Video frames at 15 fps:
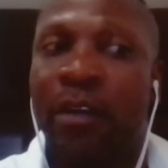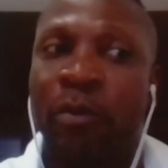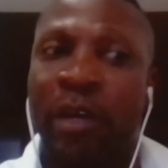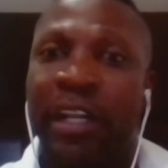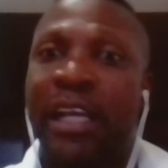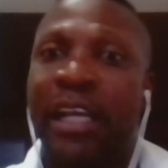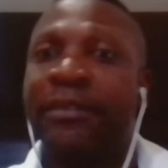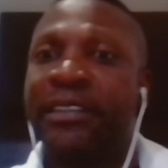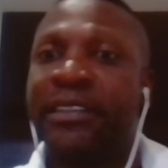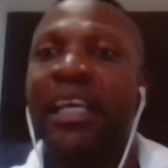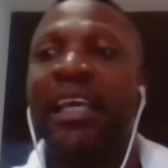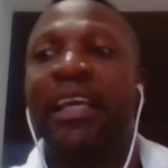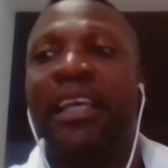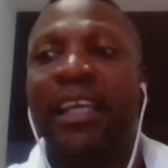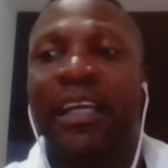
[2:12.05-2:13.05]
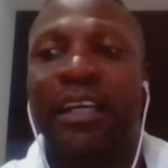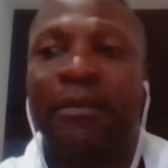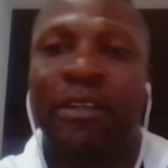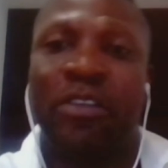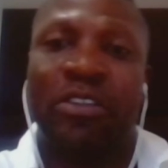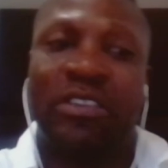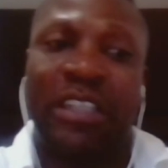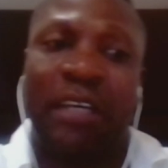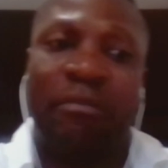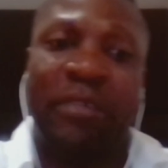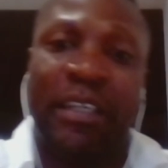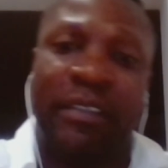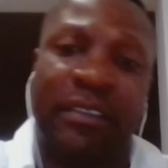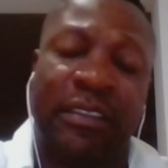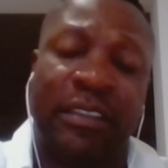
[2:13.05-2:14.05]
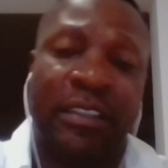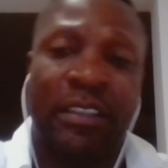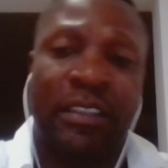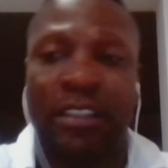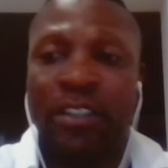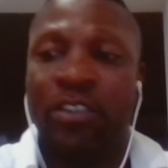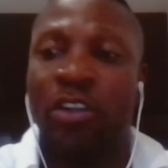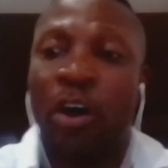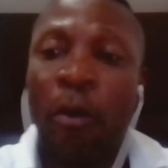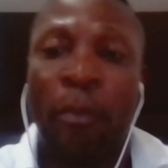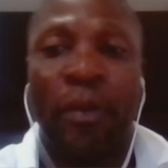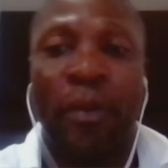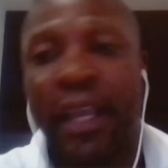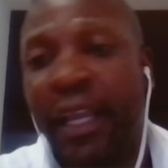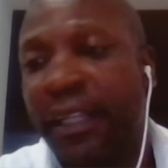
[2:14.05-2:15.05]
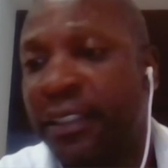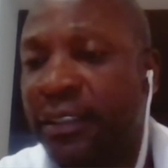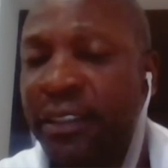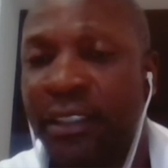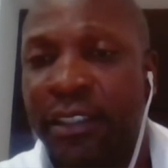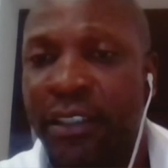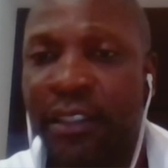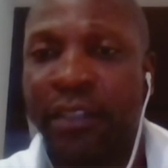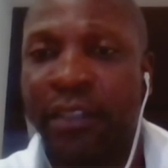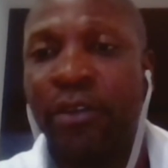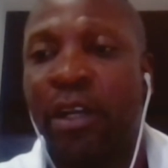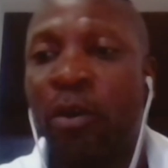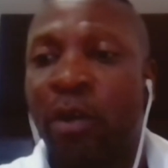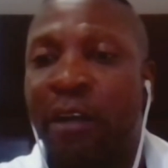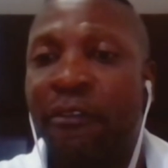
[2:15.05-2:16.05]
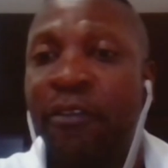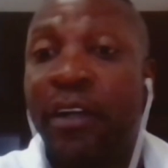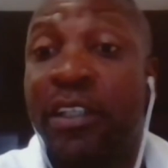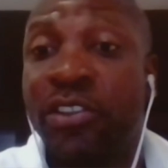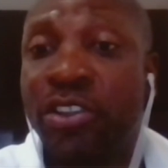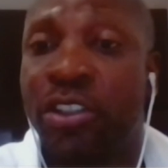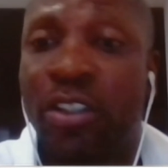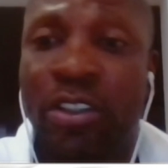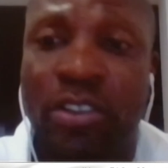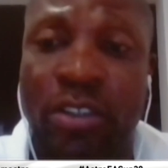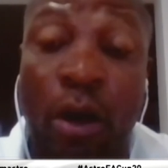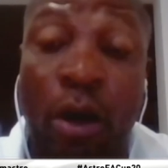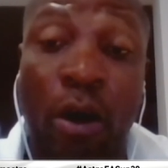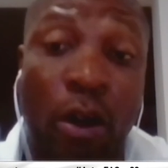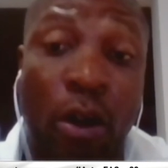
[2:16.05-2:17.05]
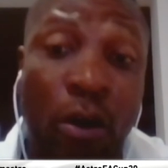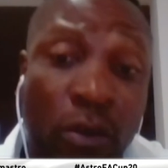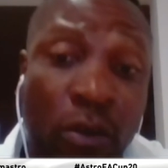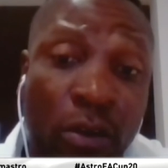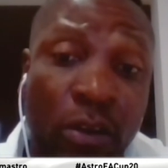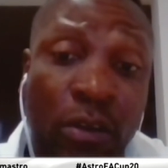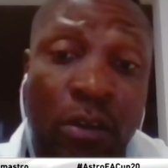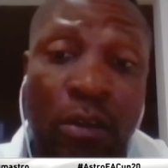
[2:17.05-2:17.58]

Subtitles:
rather I'm staying here because I've been not playing regular first choice, or